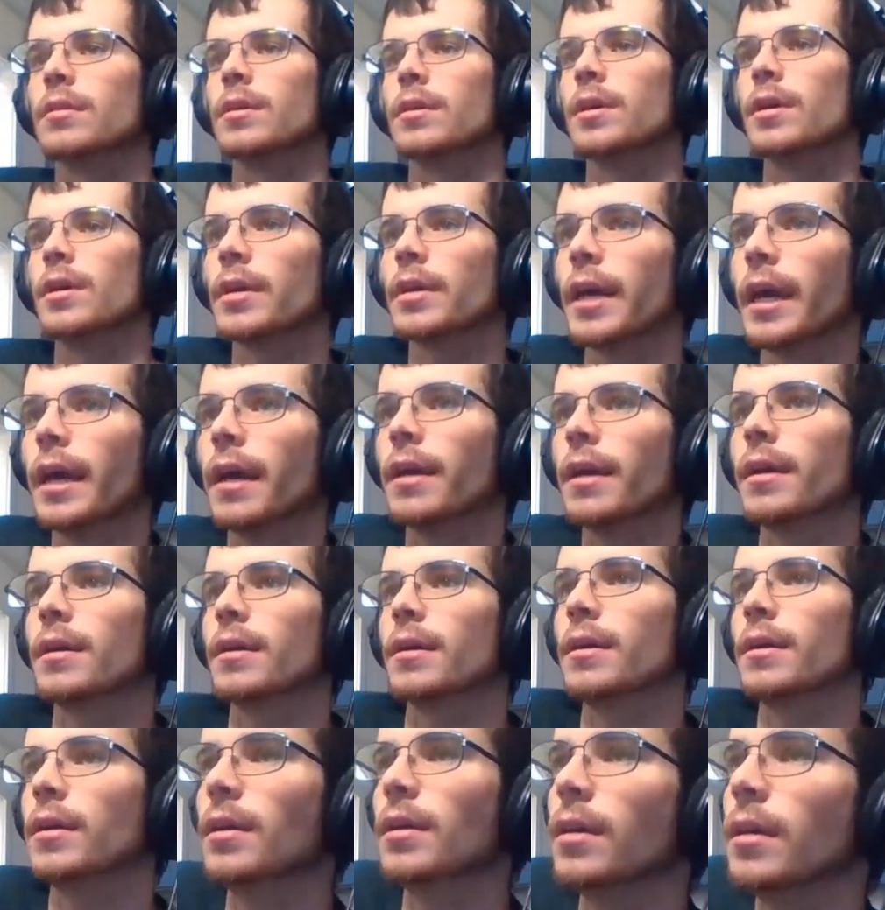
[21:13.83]
Okay.
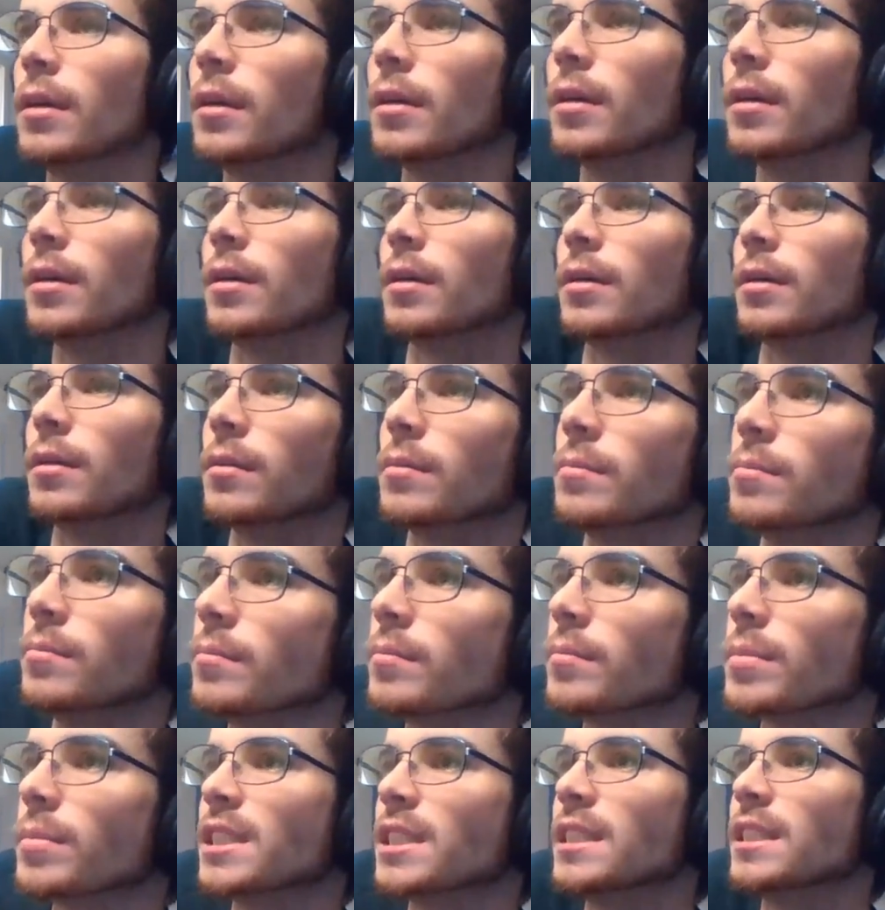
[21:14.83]

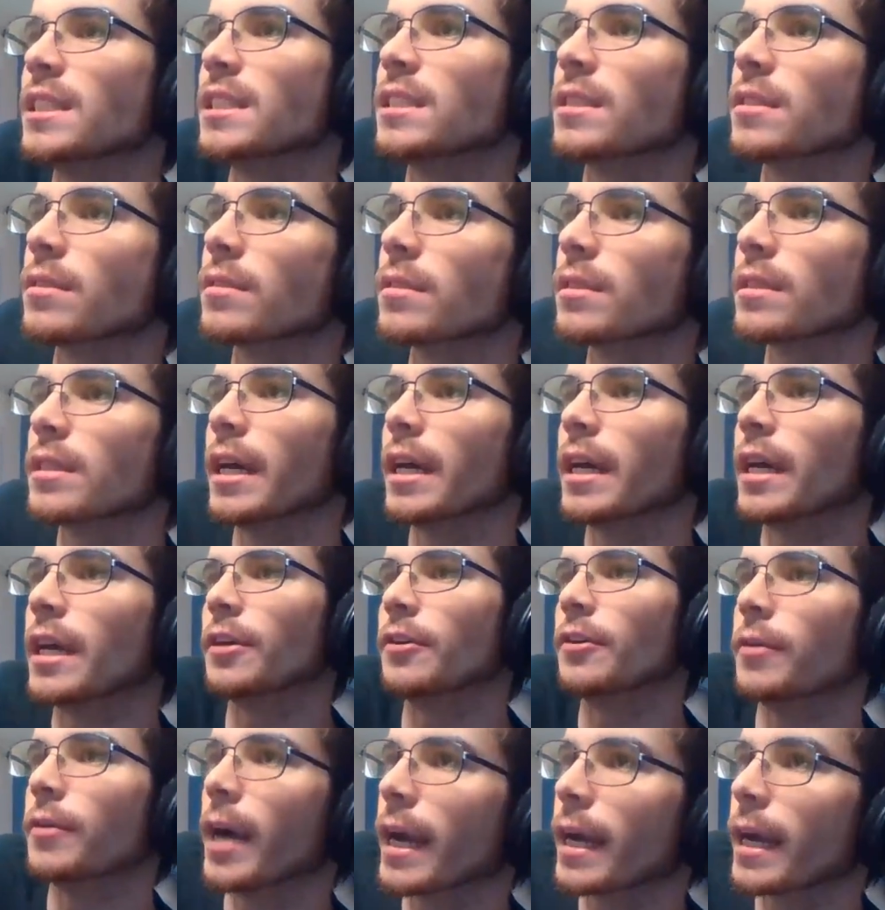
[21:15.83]
Please. Thank
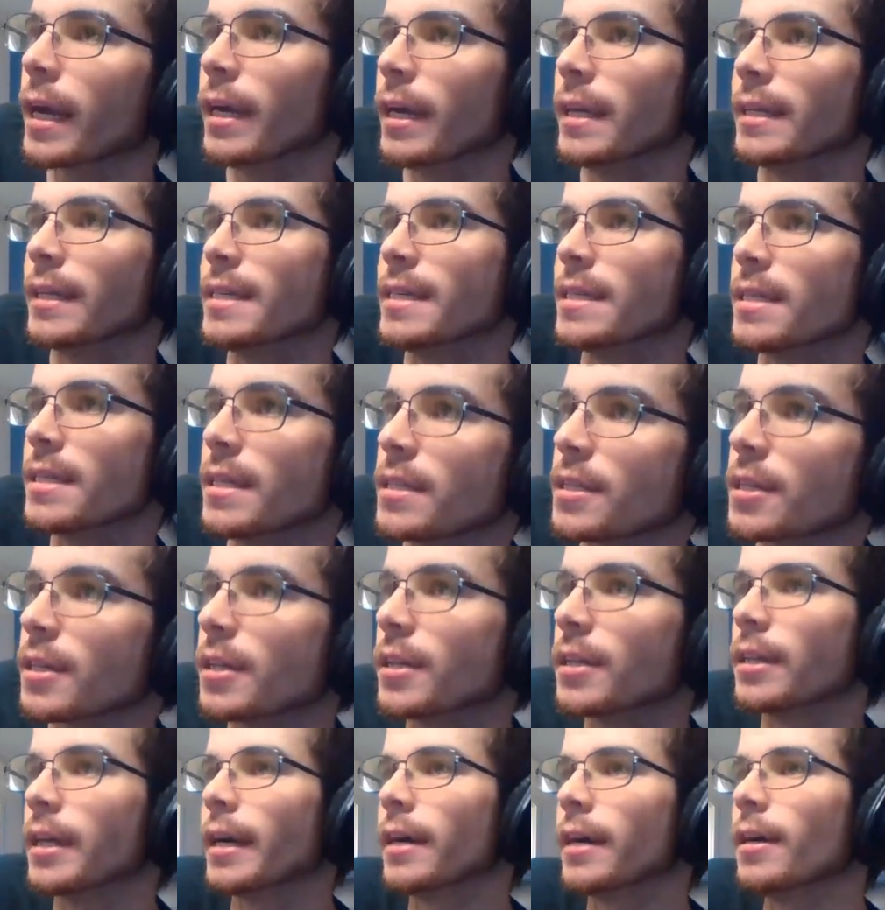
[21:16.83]
you. I got a decent
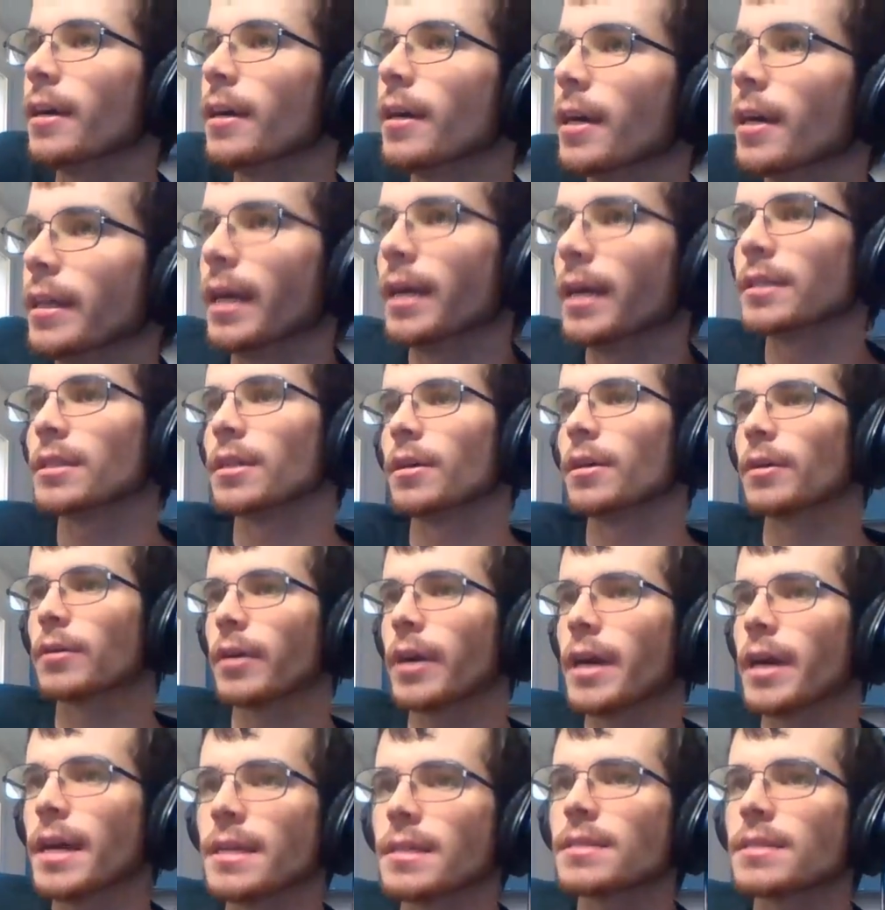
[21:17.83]
turn there on that tall
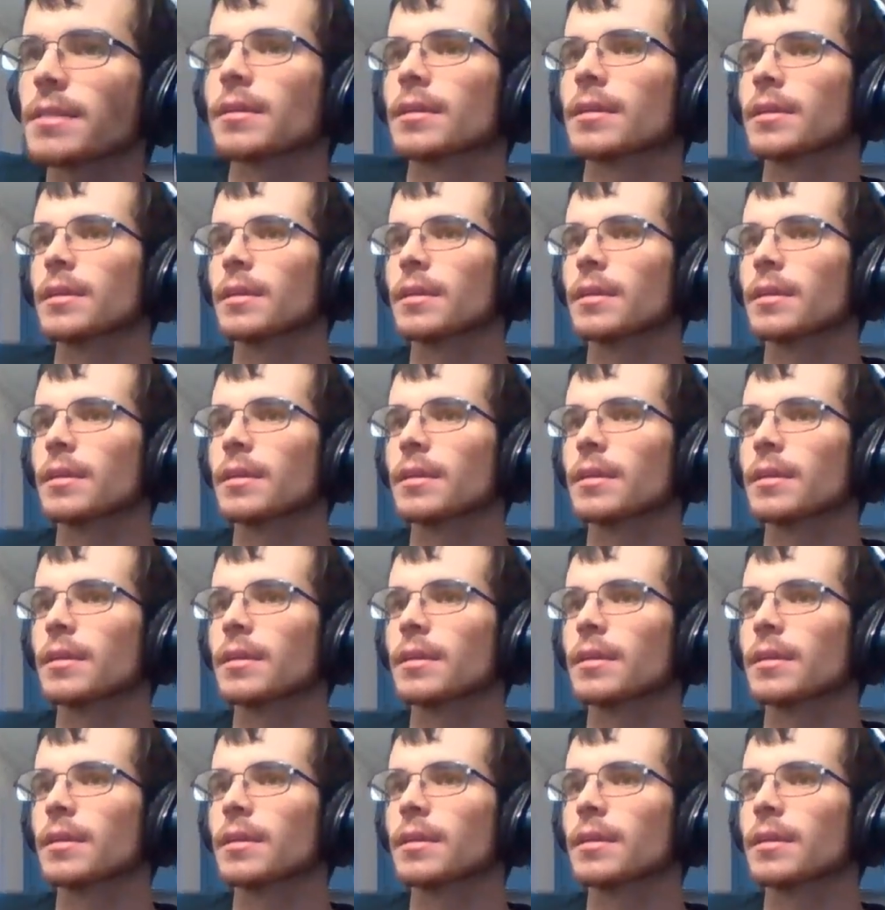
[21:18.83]
grass.